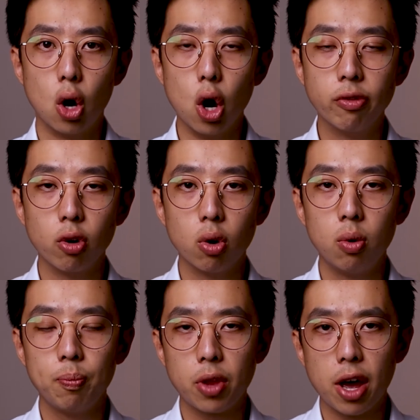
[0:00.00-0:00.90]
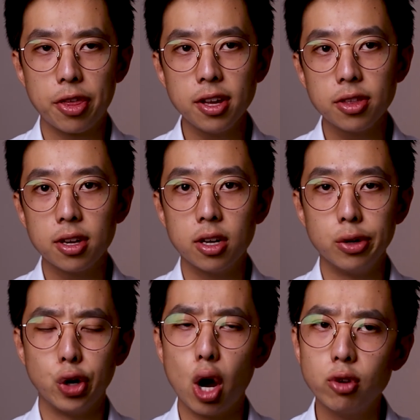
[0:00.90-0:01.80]
Overall, I think the
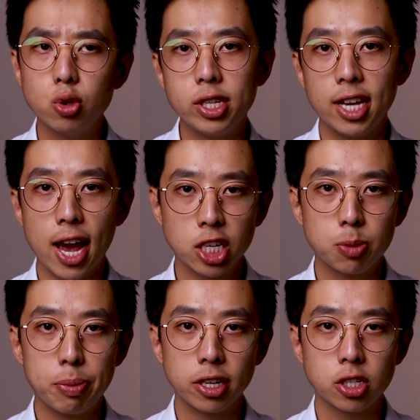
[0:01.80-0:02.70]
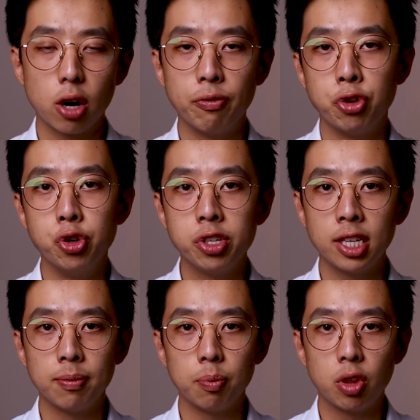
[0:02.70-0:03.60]
novelty aspect of
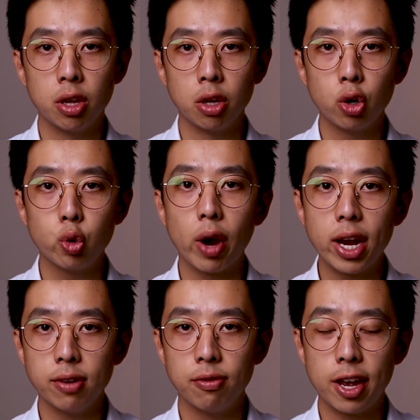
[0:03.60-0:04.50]
using the creative